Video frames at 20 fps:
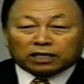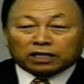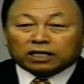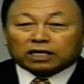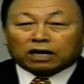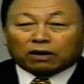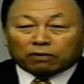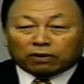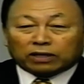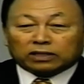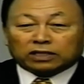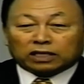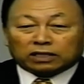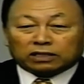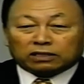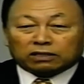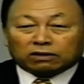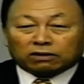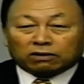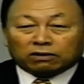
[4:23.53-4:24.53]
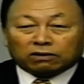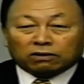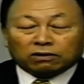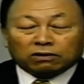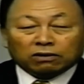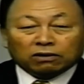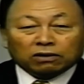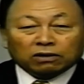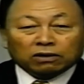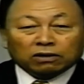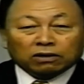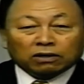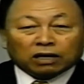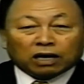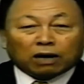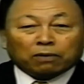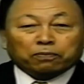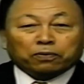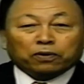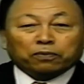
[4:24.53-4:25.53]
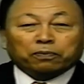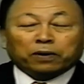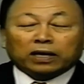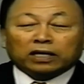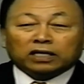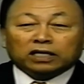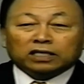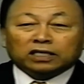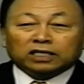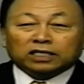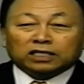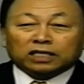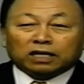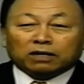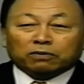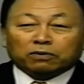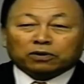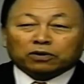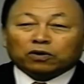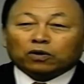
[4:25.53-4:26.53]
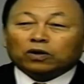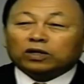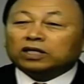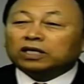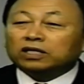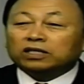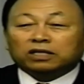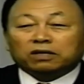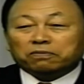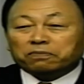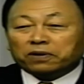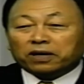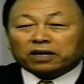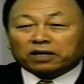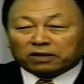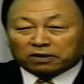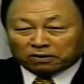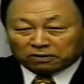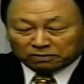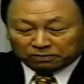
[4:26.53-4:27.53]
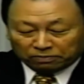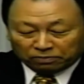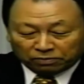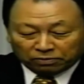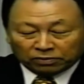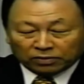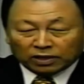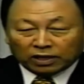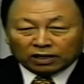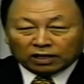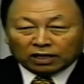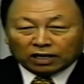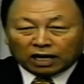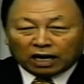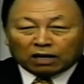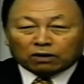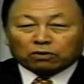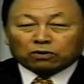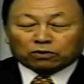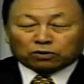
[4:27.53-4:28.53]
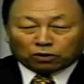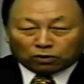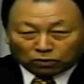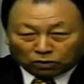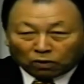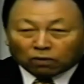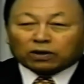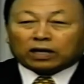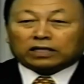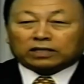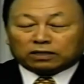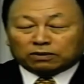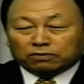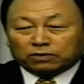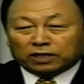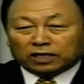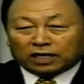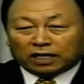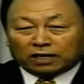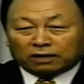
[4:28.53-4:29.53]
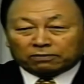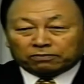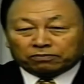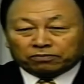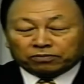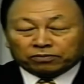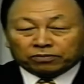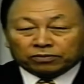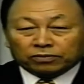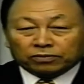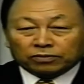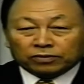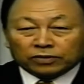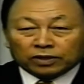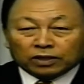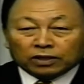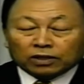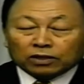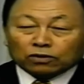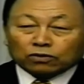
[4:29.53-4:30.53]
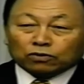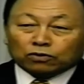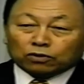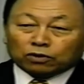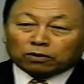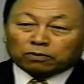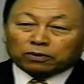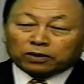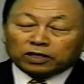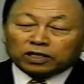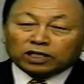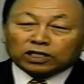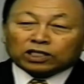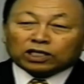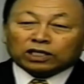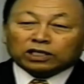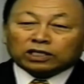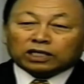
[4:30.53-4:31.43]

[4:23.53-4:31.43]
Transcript: so our country, after 100 years, we're like this. So after 100 years, our churches will be empty. It'll be the same.